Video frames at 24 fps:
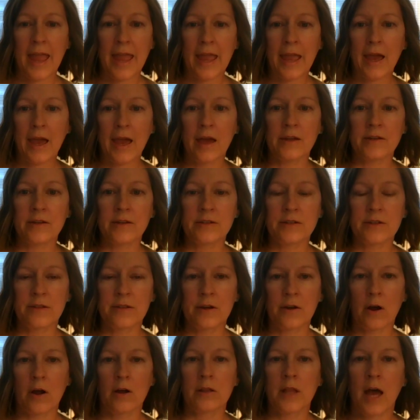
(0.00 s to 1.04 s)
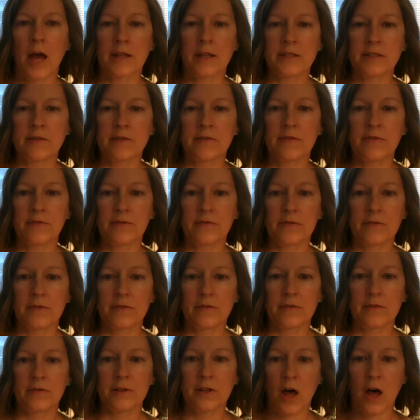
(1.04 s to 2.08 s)
And there are lots of
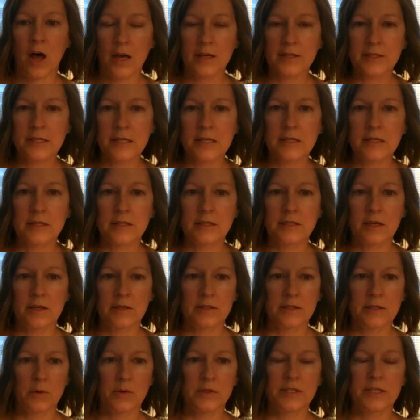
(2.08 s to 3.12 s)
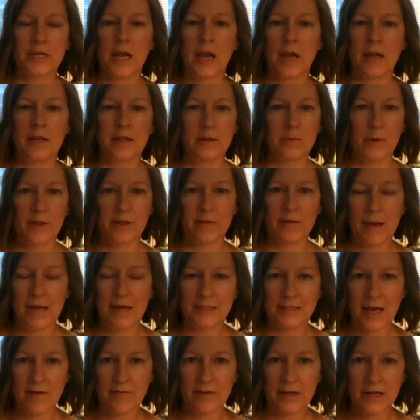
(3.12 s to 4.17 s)
losses associated with
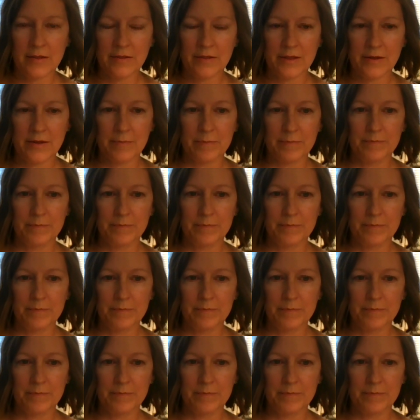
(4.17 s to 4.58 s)
May 7th.